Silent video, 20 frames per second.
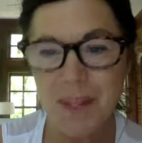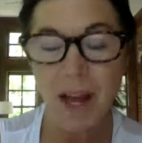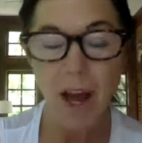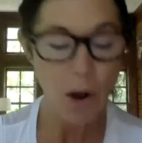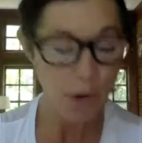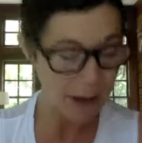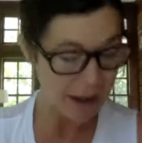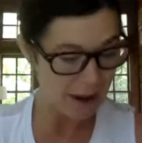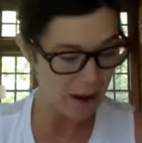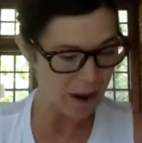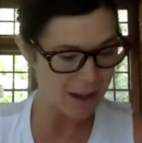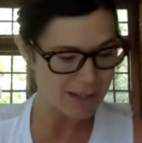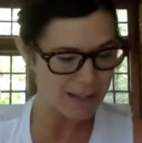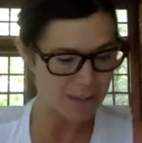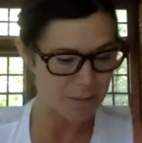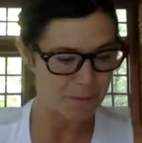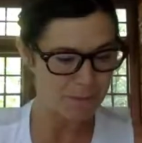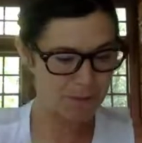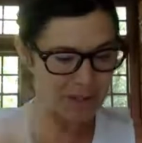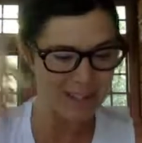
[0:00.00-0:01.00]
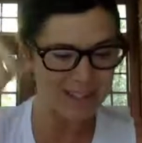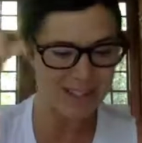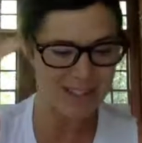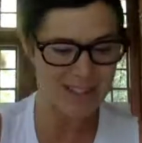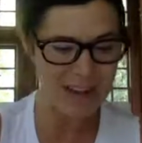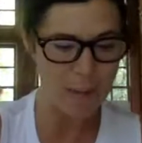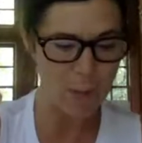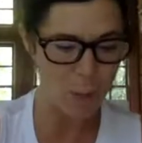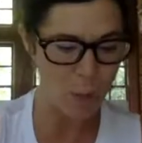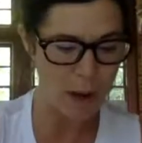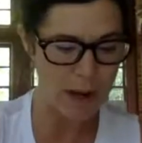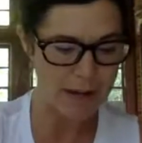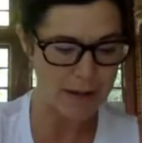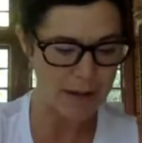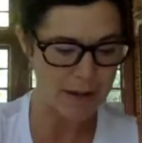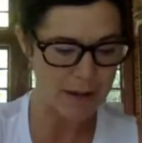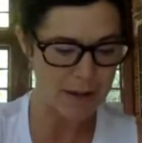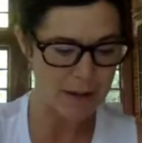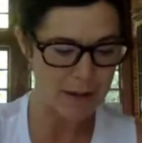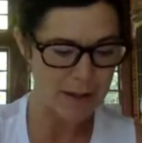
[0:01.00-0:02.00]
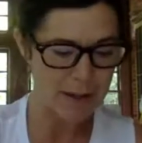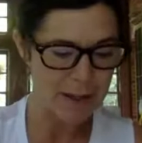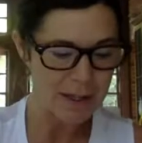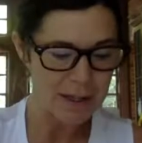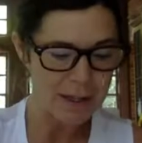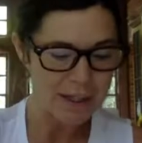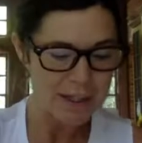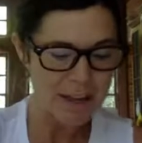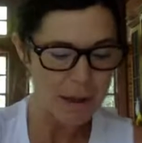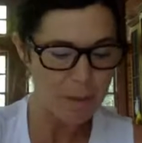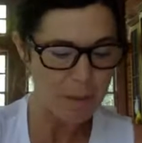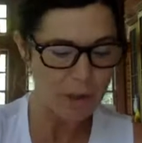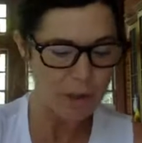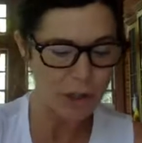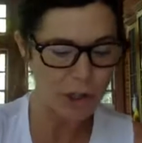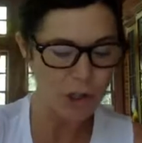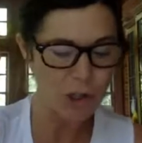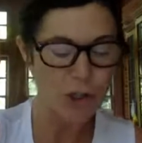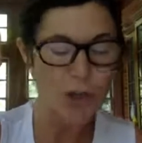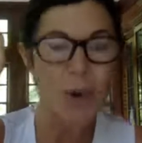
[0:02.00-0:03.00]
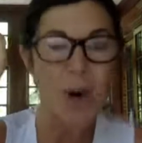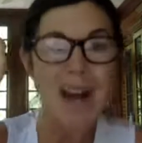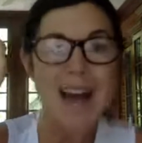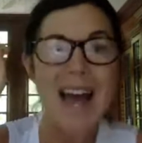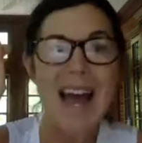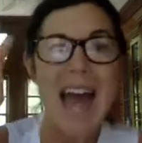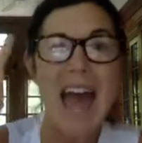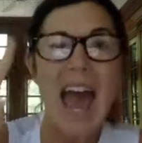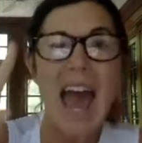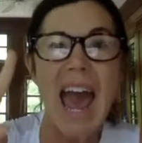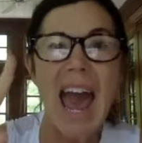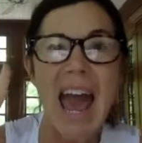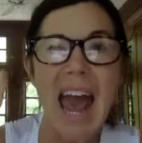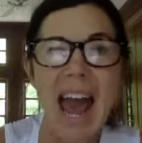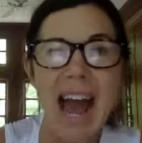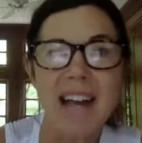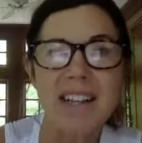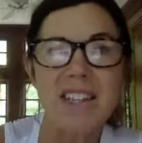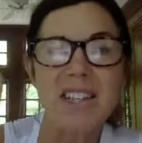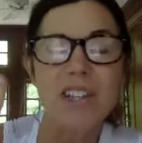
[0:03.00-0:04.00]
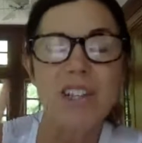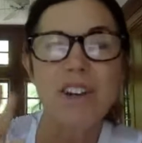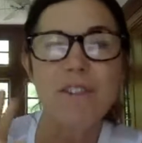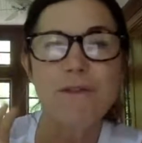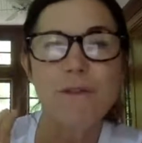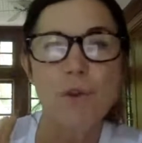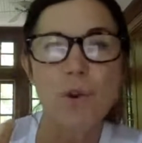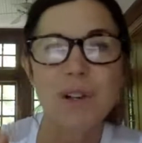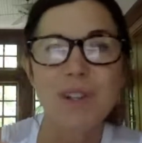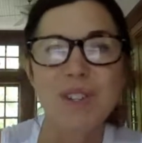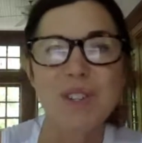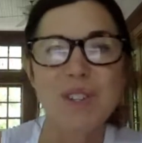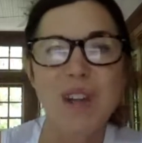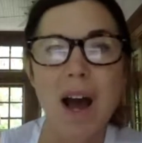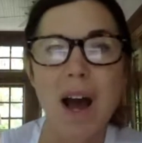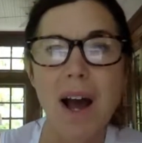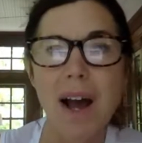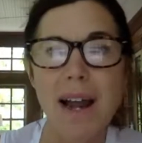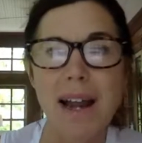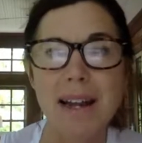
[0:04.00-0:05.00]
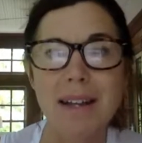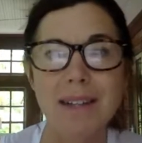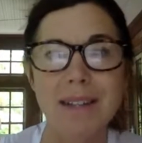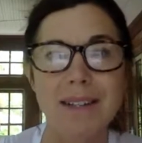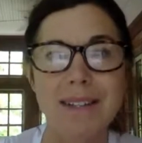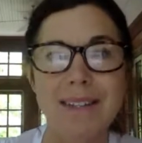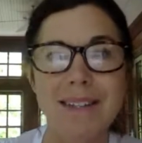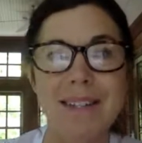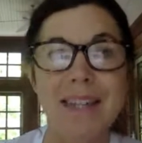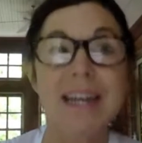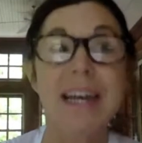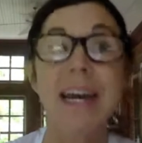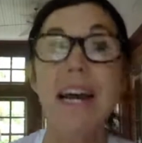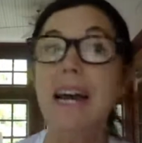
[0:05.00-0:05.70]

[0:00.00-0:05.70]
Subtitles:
Okay, awesome. That's step 1. Number 2, ask for signs.